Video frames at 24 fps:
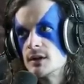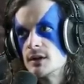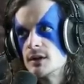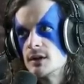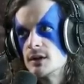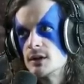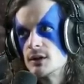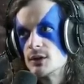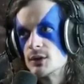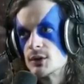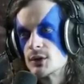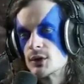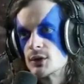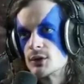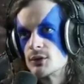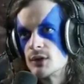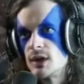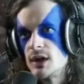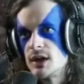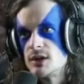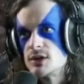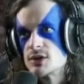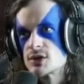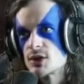Lurker
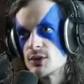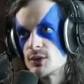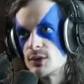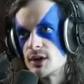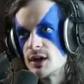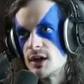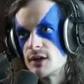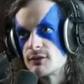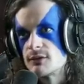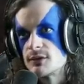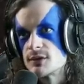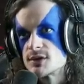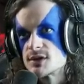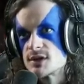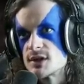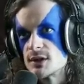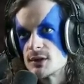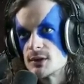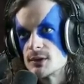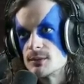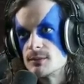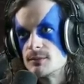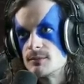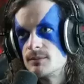range going out for
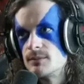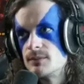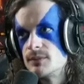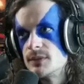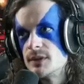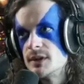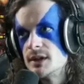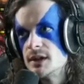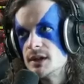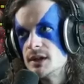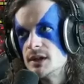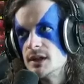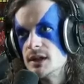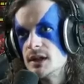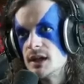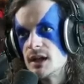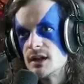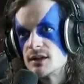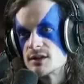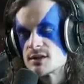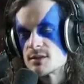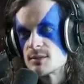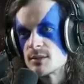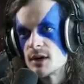Serral. And
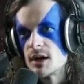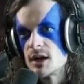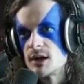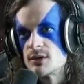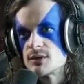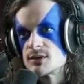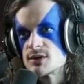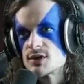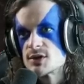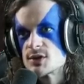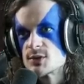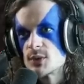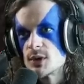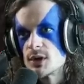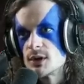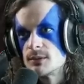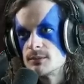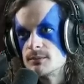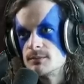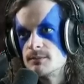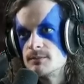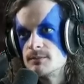some hydras as well.